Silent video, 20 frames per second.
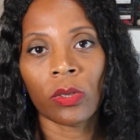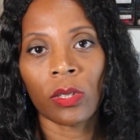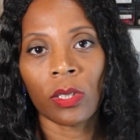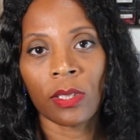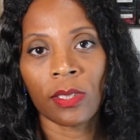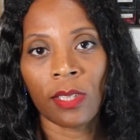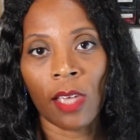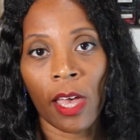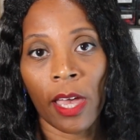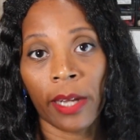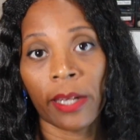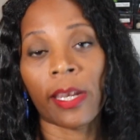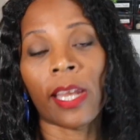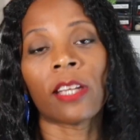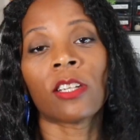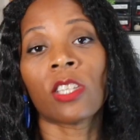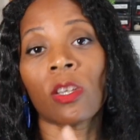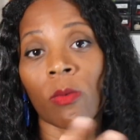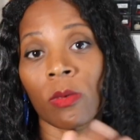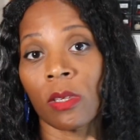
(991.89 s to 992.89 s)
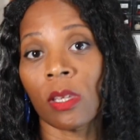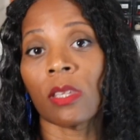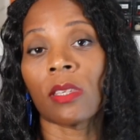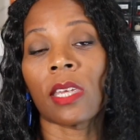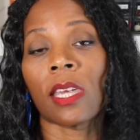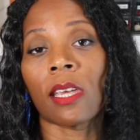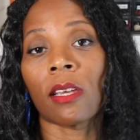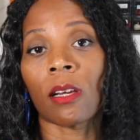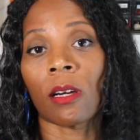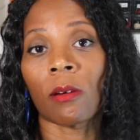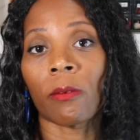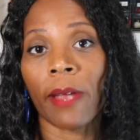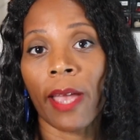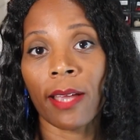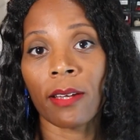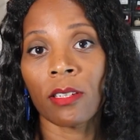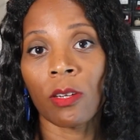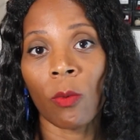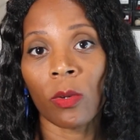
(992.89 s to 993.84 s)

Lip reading: the son, and she was indeed correct.